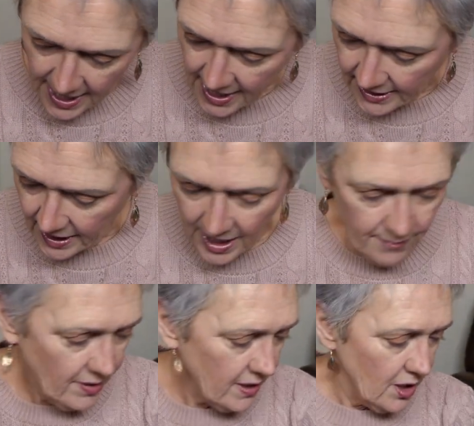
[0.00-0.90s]
and
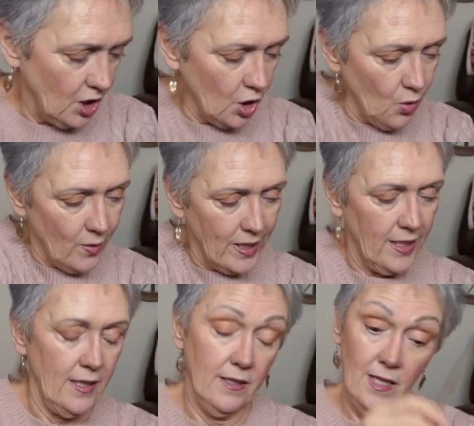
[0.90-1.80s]
I'm gonna go
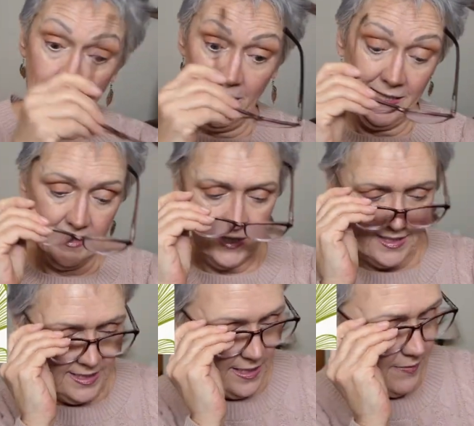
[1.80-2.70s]
in, let us
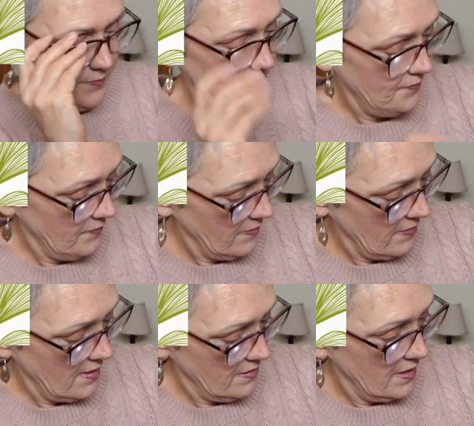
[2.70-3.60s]
see.
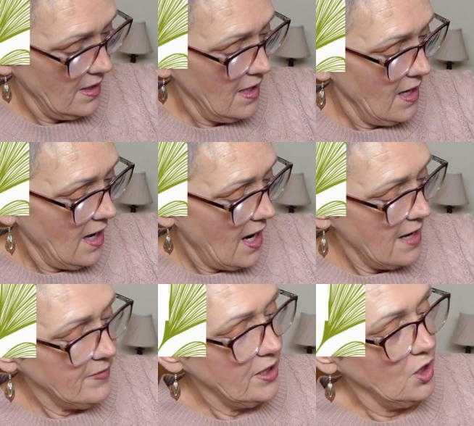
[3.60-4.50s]
I'm gonna